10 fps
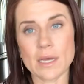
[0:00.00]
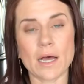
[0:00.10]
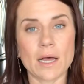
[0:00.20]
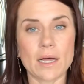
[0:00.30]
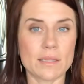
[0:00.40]

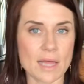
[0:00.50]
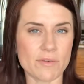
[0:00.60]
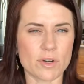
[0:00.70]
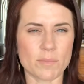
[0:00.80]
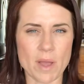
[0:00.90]

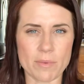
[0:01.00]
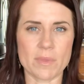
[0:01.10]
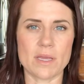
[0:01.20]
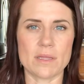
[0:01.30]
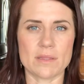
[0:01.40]
lavender,
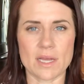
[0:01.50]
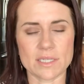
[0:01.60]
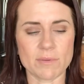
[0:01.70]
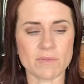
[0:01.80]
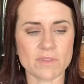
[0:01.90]
peppermint, that
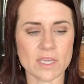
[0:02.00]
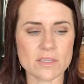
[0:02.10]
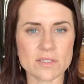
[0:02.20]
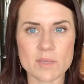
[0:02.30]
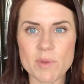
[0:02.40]
type of thing.
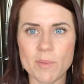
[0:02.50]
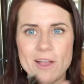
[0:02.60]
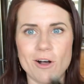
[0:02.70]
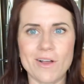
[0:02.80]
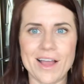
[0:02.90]
So some people
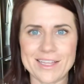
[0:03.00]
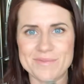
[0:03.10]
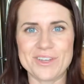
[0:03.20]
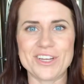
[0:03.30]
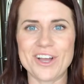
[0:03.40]
make all kinds
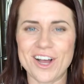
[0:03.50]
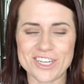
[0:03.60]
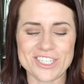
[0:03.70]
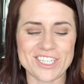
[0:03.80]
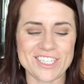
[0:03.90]
of
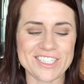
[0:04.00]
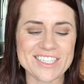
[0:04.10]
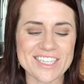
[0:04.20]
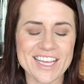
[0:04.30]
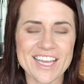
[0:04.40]

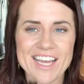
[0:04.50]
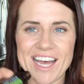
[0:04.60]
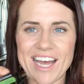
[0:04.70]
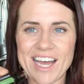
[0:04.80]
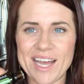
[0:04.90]
concoctions.
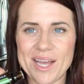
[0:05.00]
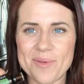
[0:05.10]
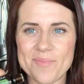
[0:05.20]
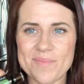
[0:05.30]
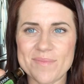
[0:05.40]

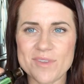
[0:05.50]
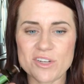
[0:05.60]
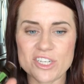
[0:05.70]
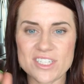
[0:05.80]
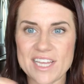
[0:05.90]
You
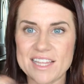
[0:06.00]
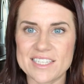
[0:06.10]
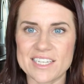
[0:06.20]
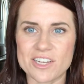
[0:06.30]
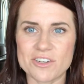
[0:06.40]
can just take the
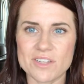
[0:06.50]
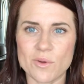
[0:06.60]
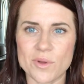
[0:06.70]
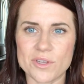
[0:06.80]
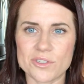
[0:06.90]
stickers of
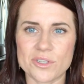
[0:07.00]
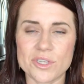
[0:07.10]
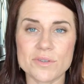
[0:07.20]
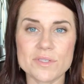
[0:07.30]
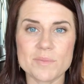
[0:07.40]
the oils you
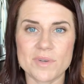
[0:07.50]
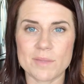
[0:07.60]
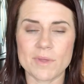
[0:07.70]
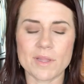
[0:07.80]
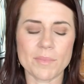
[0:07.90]
use and put
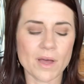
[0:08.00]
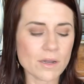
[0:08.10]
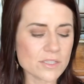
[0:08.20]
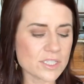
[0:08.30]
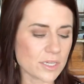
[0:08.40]
them on the
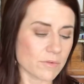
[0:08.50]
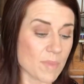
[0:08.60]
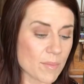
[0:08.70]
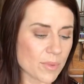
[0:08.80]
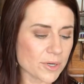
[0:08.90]
bottle so you
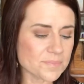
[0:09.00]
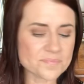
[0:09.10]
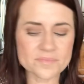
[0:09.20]
remember.